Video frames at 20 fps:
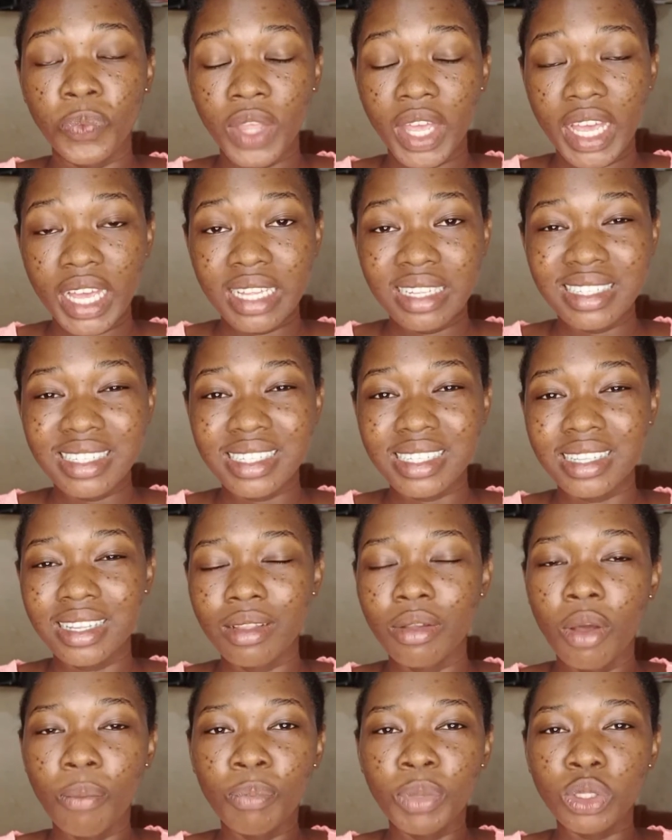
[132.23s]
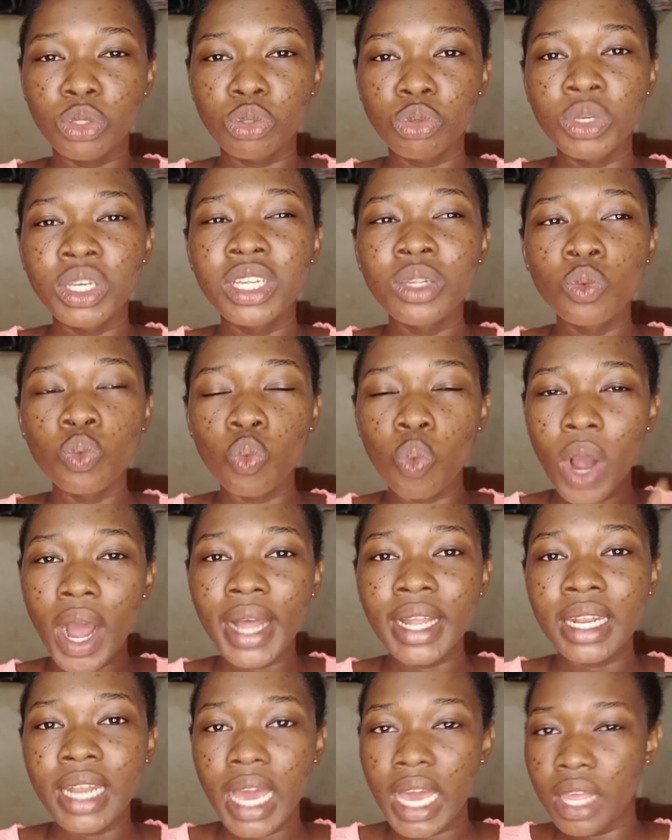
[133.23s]
is between
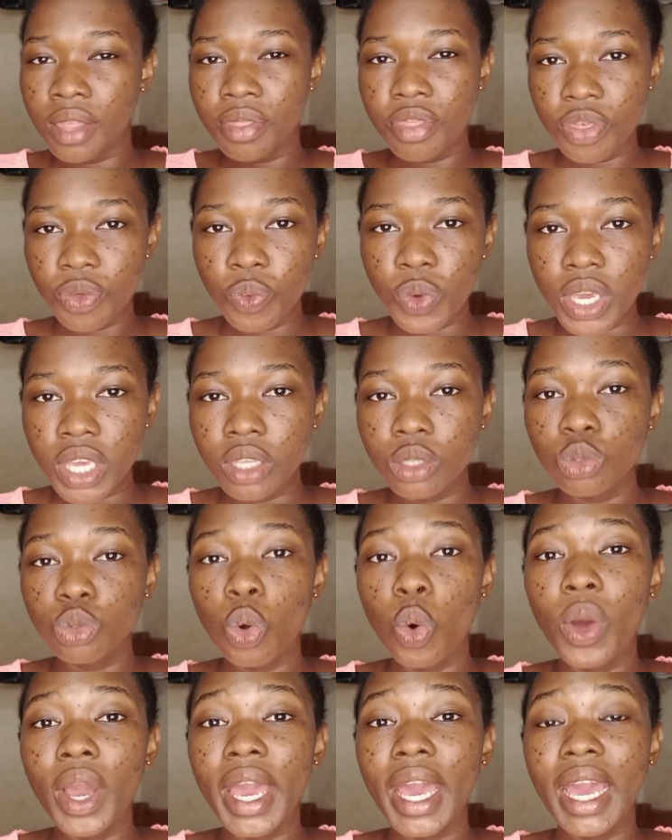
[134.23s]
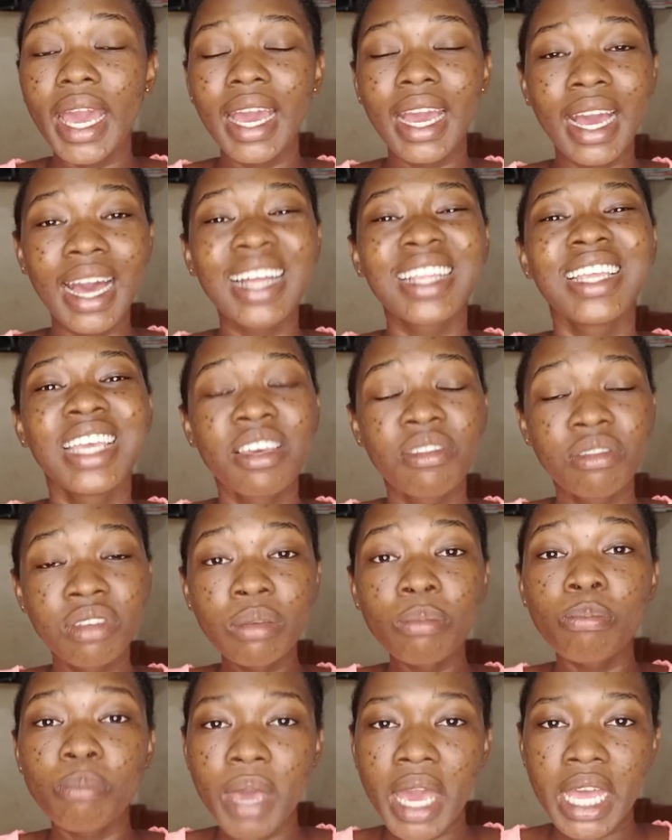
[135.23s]
1 and 3, so it can
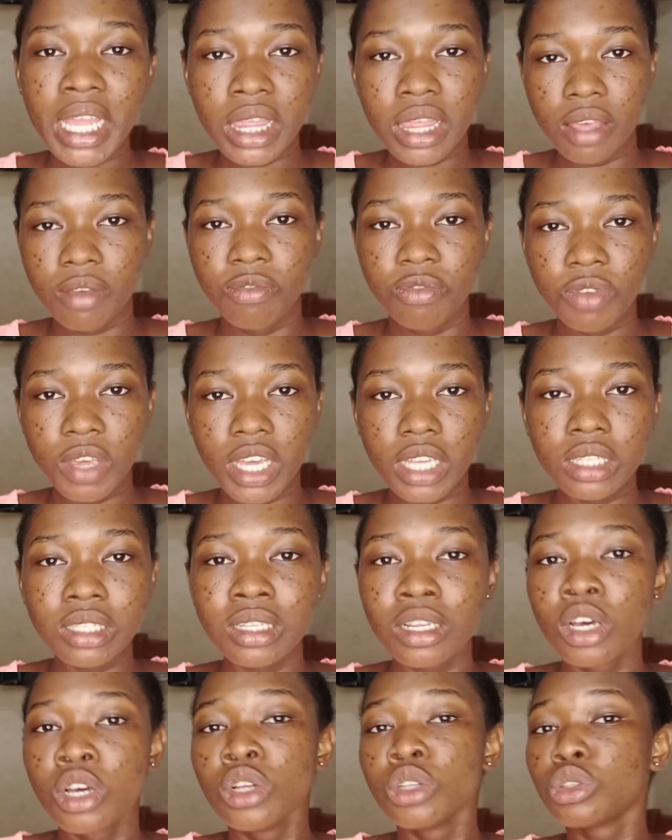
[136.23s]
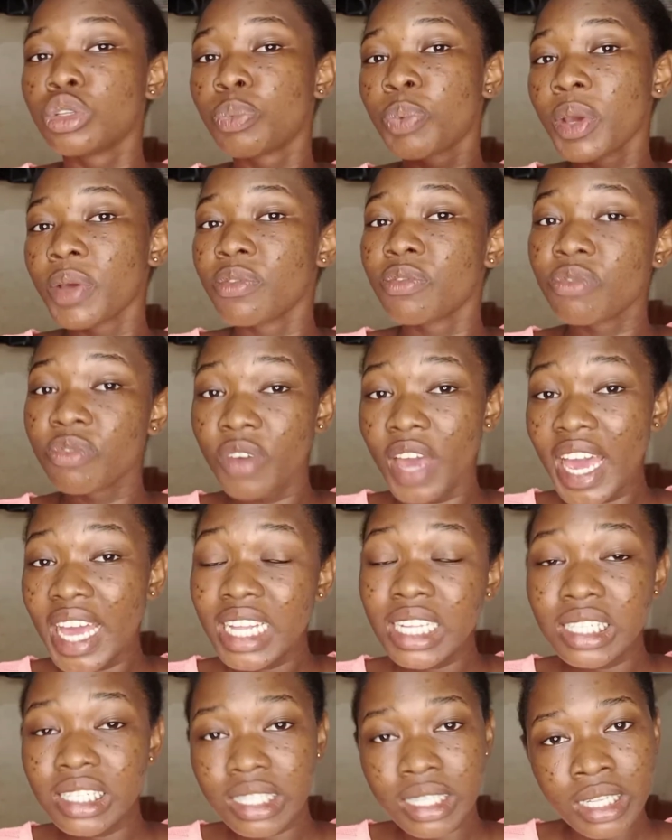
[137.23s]
even burn the face. To
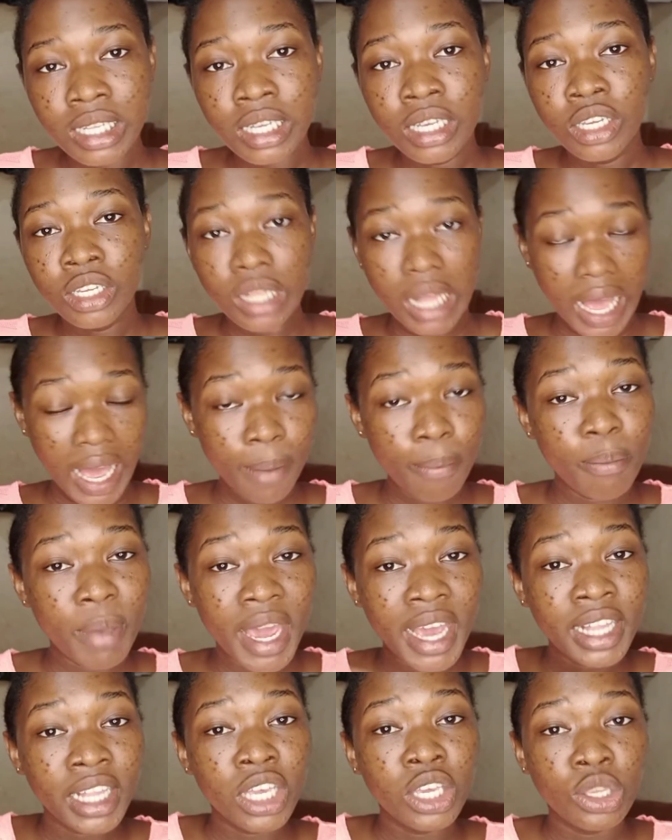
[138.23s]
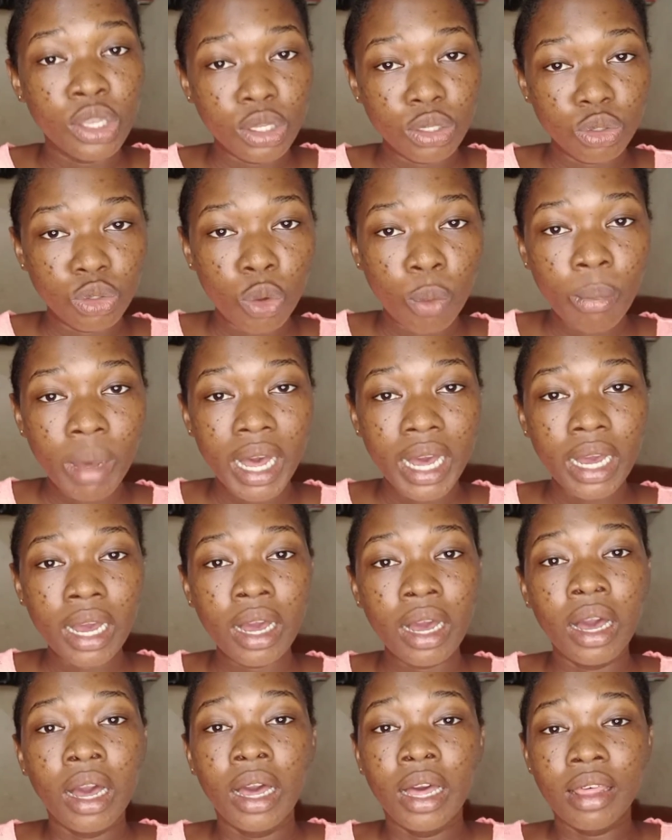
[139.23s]
prevent it burning your stomach,
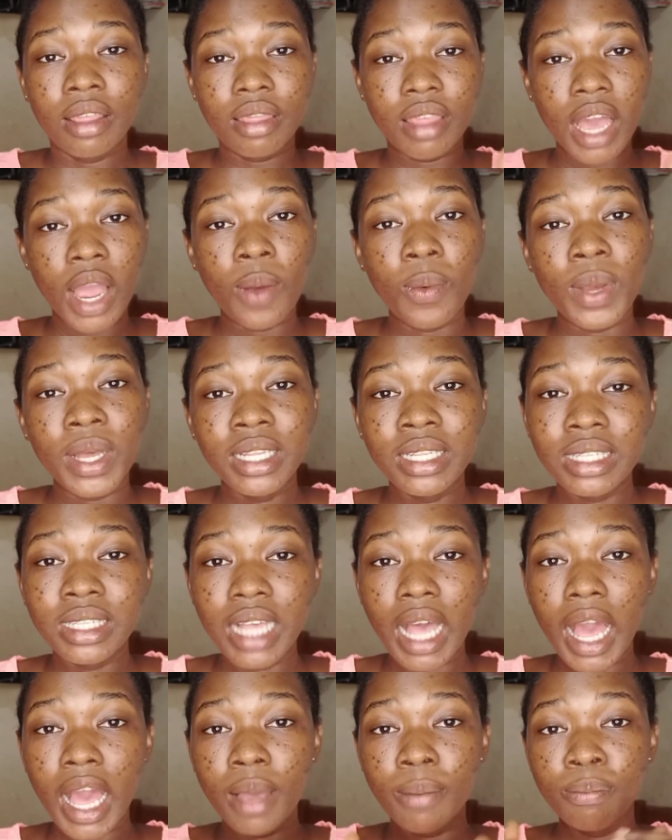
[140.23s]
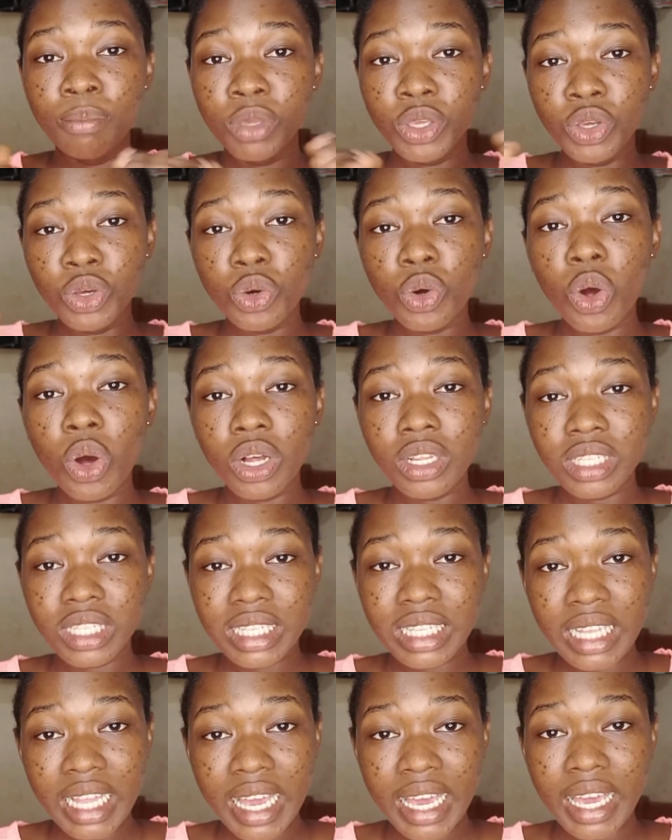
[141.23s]
there is a mucus
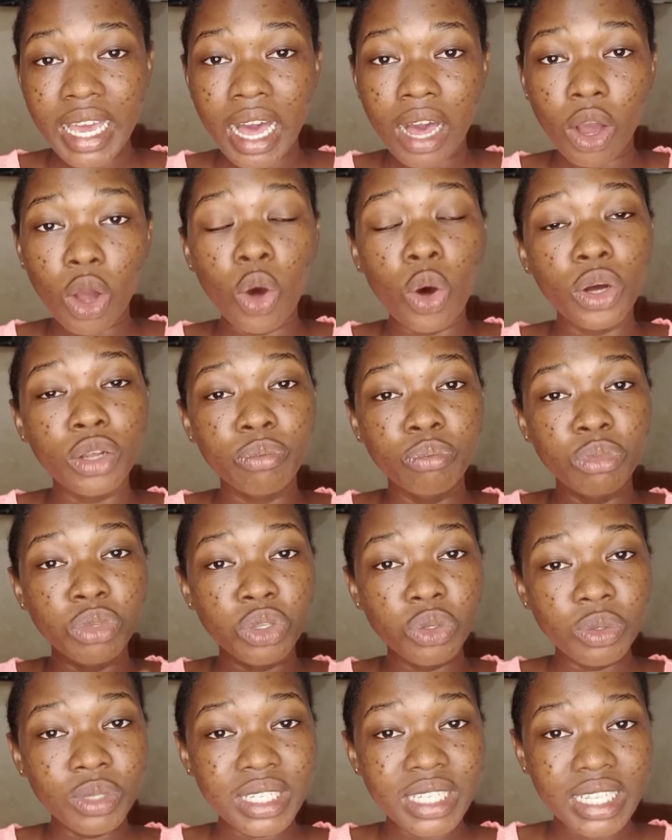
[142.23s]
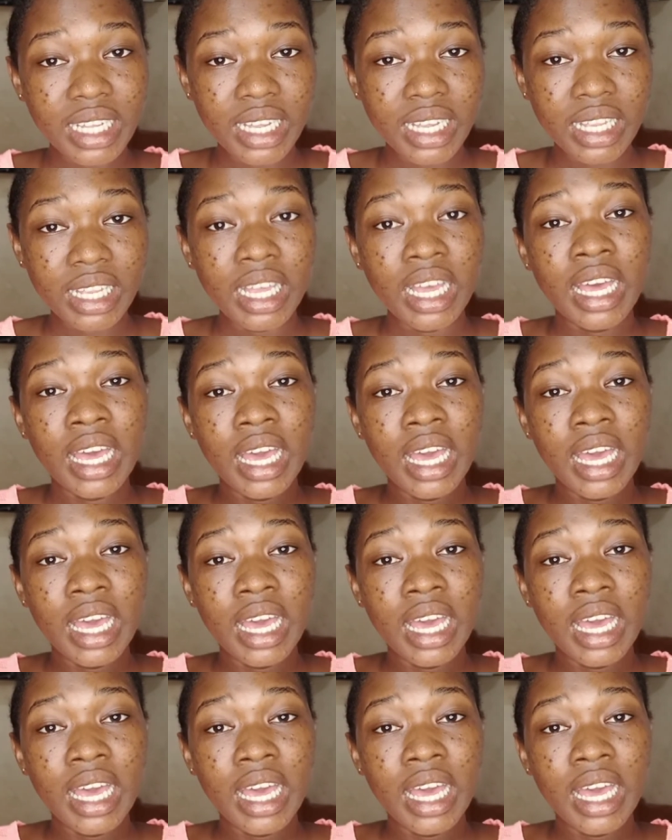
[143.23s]
layer called mucin